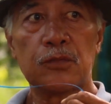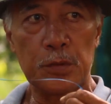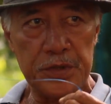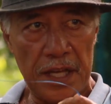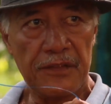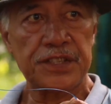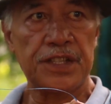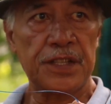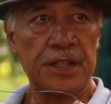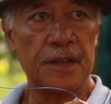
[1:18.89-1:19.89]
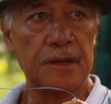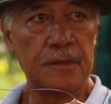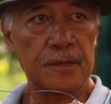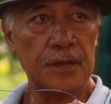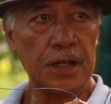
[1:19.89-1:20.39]
will be harvested.
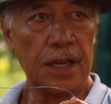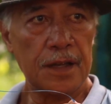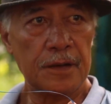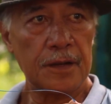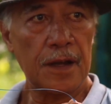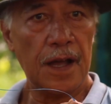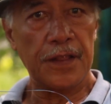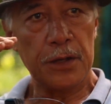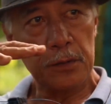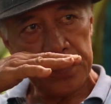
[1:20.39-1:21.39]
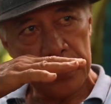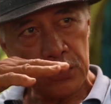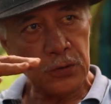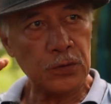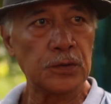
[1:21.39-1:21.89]
Okay. And they will be
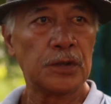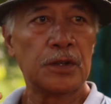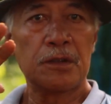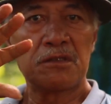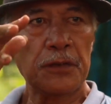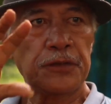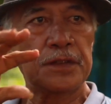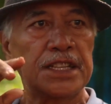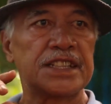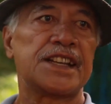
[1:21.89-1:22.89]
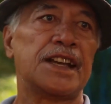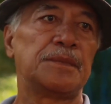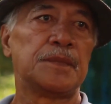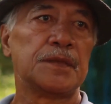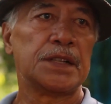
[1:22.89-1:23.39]
all roughly the same
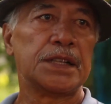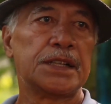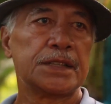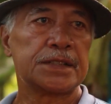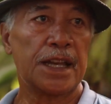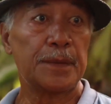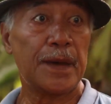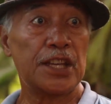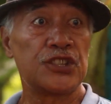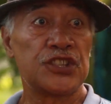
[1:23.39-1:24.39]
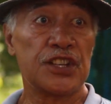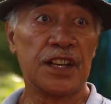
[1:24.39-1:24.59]
age.